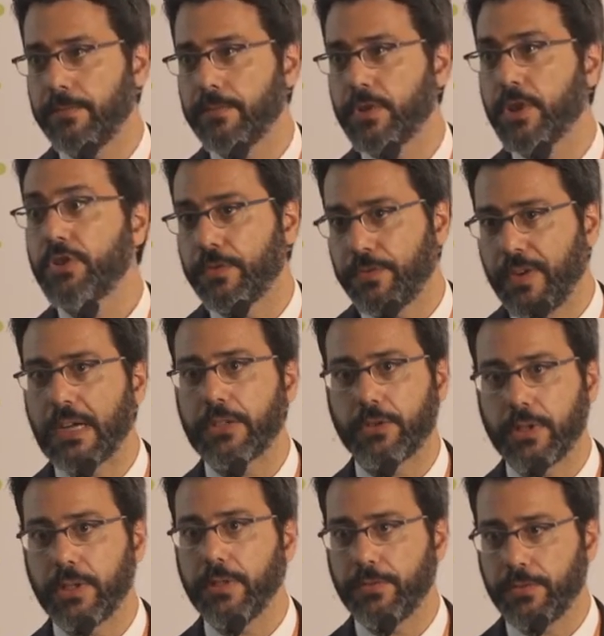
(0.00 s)
teaching
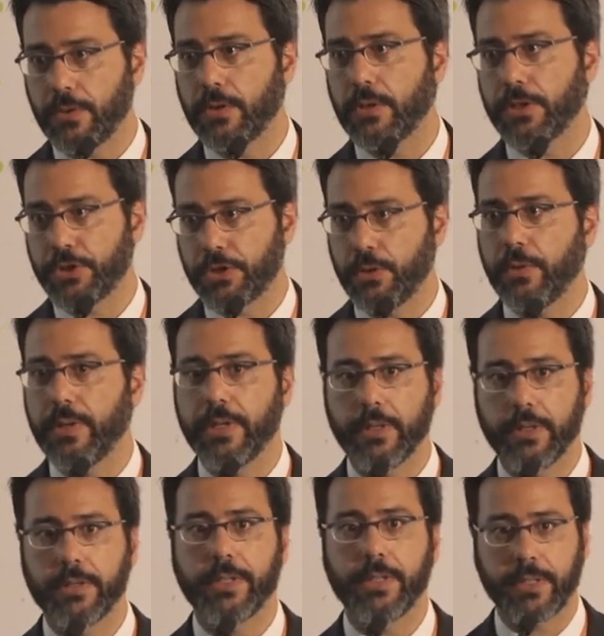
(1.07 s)
factory for showing
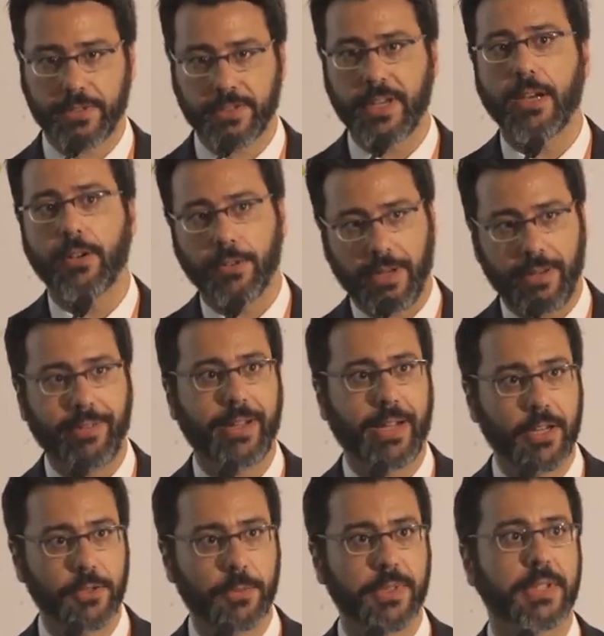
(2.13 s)
the second level
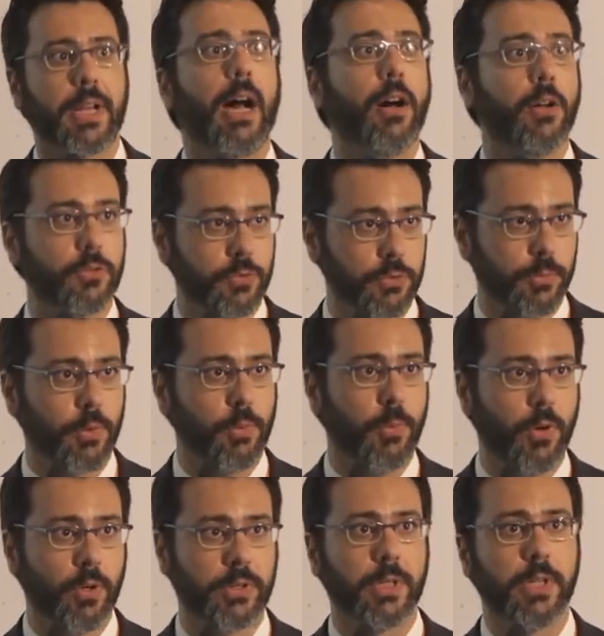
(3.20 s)
customers how to
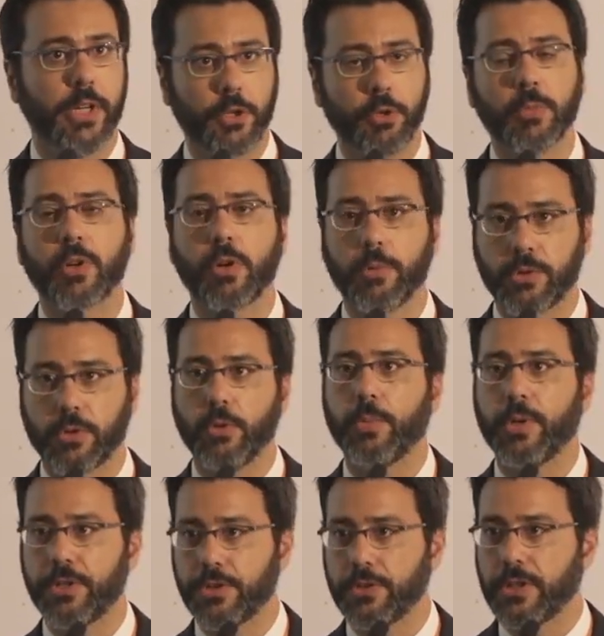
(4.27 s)
promote human-robot
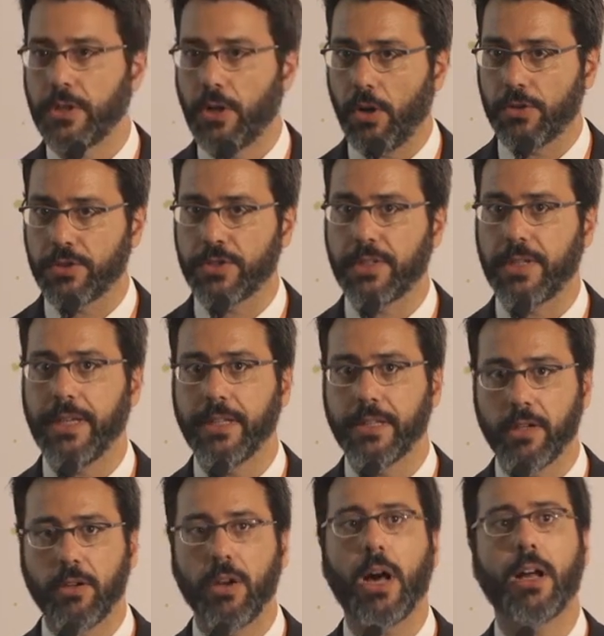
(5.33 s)
cooperation technologies in
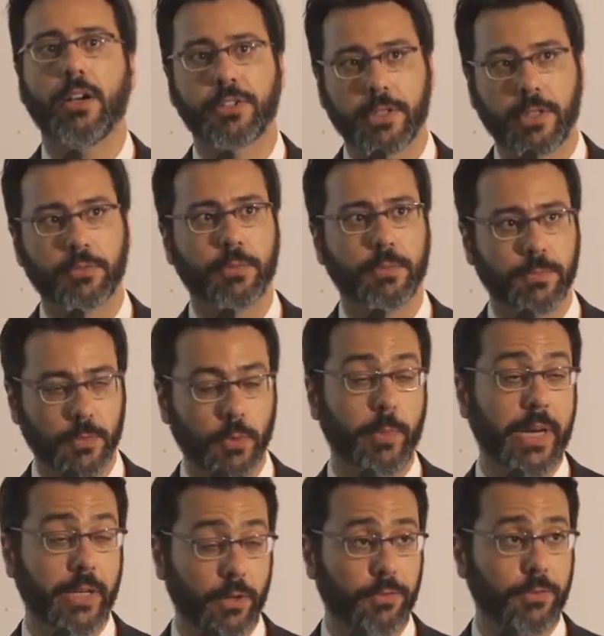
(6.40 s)
the larger
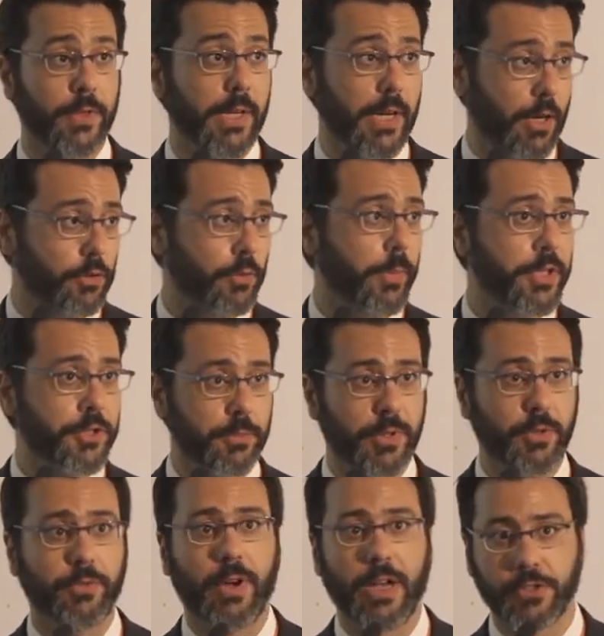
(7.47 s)
domain of automation,
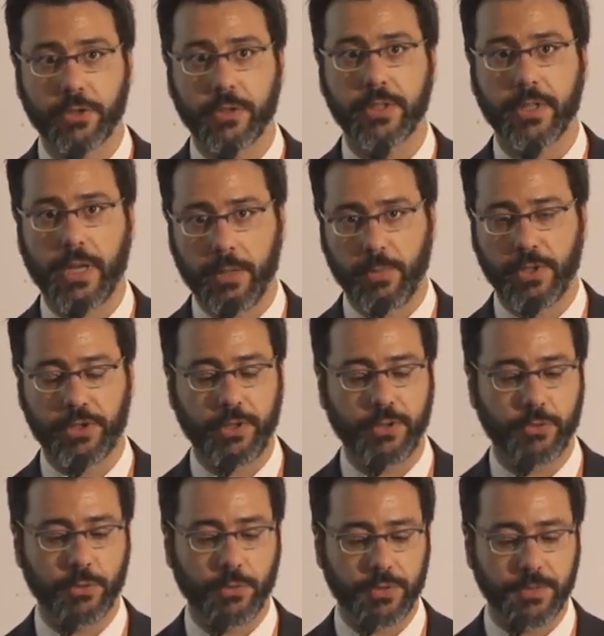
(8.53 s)
manufacturing, and machine
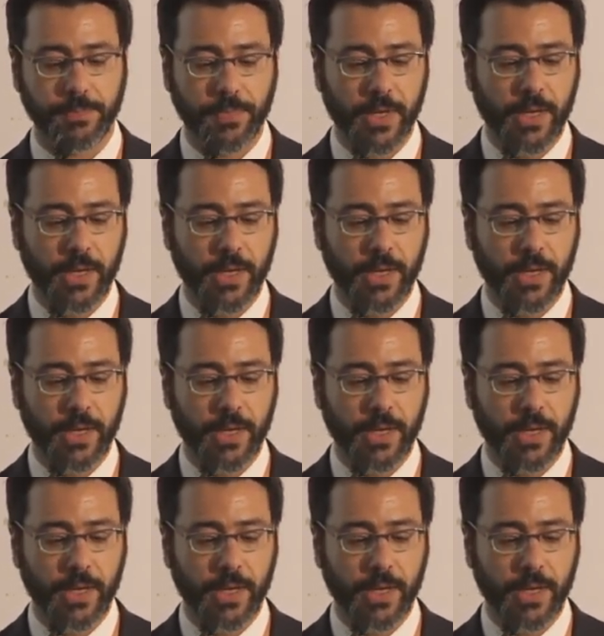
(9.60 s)
tools.